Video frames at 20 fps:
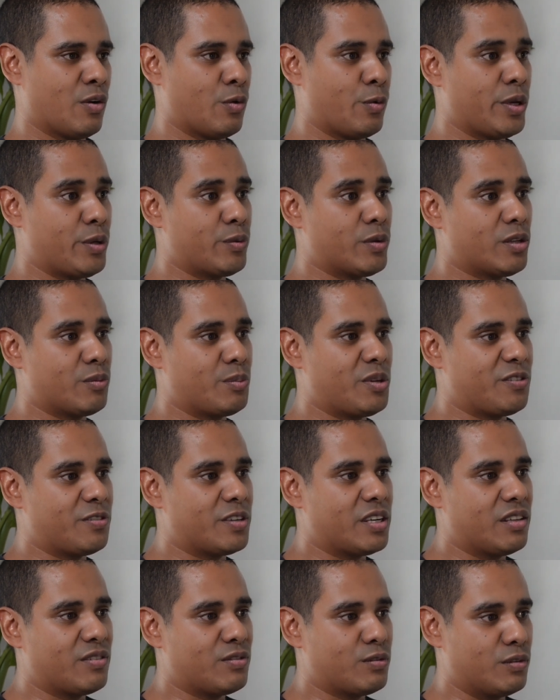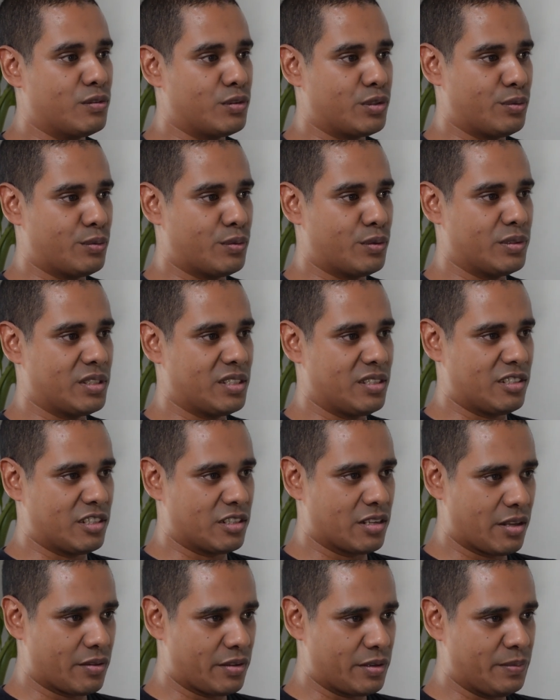we will be faithful towards
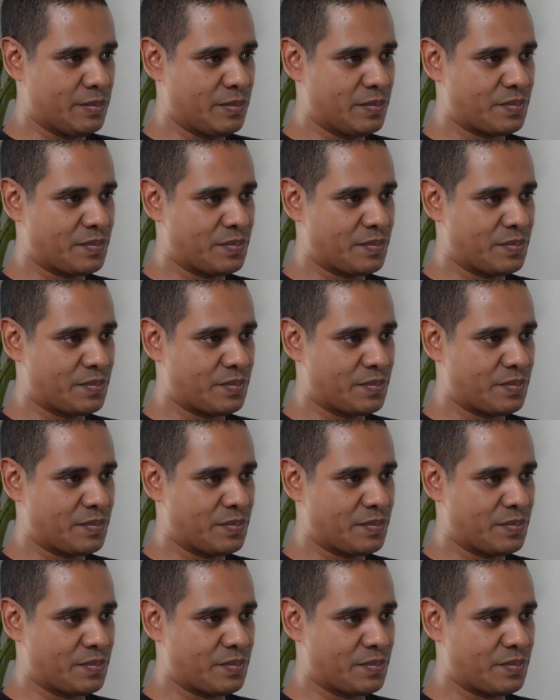each other.